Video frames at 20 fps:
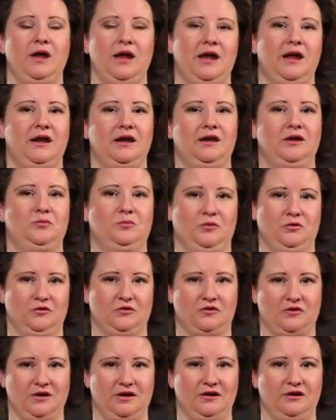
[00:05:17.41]

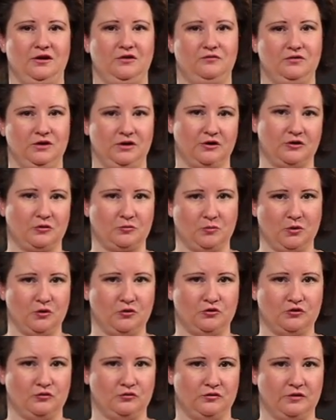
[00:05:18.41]
80% of the
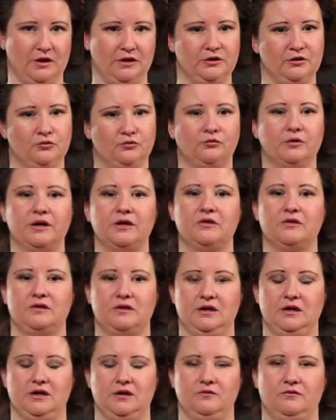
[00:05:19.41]
exposure that you'll
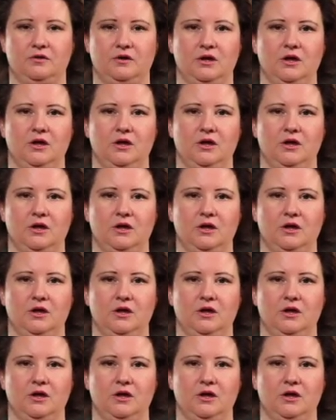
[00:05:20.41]
receive.